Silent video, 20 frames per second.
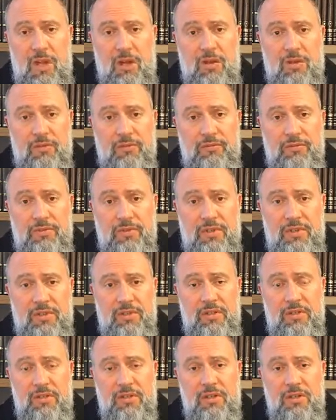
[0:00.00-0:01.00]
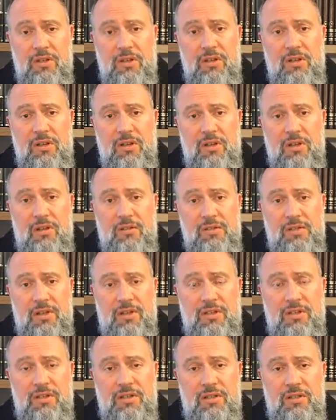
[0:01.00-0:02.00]
of
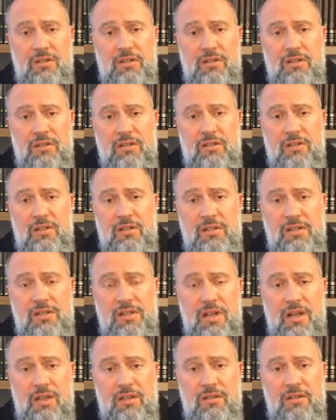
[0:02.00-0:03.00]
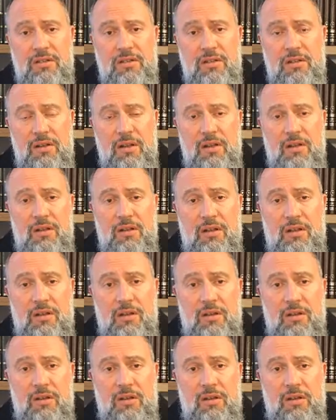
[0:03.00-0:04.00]
such a sound
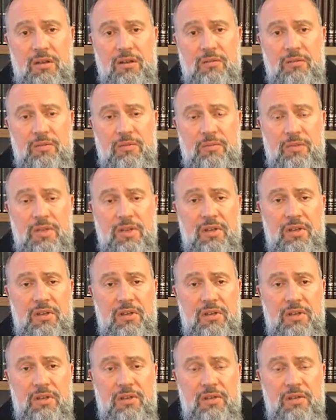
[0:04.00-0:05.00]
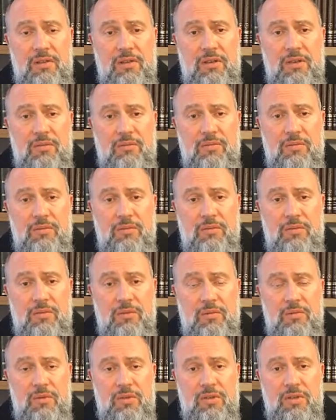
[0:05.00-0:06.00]
would be the Hebrew
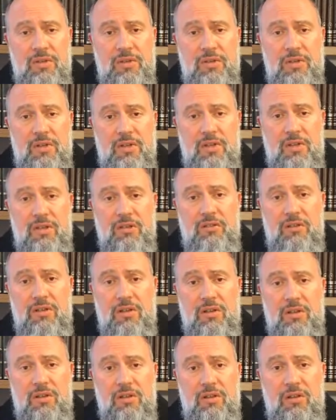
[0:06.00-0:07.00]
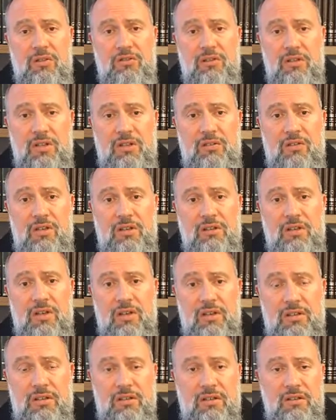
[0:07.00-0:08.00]
word
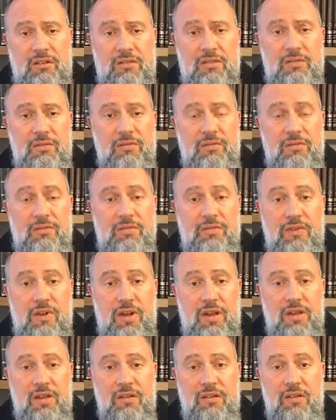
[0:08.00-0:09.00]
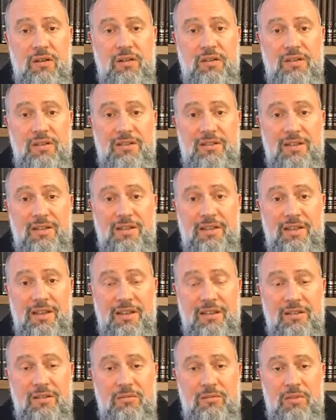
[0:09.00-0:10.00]
letagen, to fry. Not
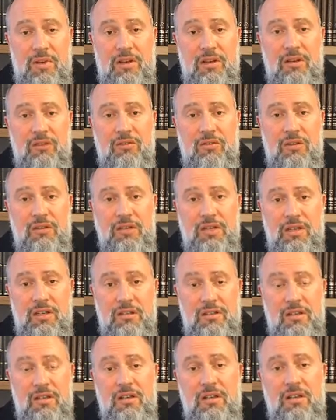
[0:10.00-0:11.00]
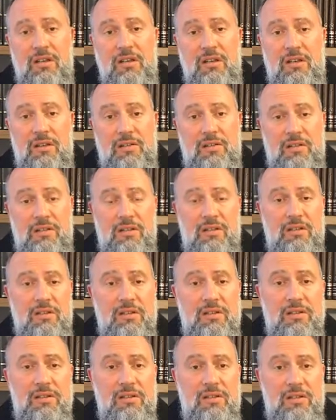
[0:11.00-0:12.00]
letagen, but letagen.
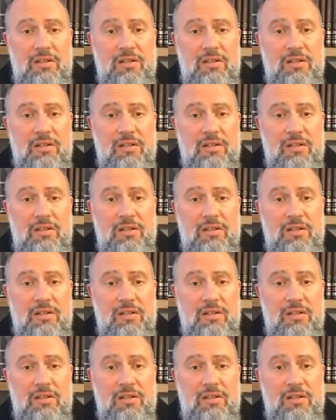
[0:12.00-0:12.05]
The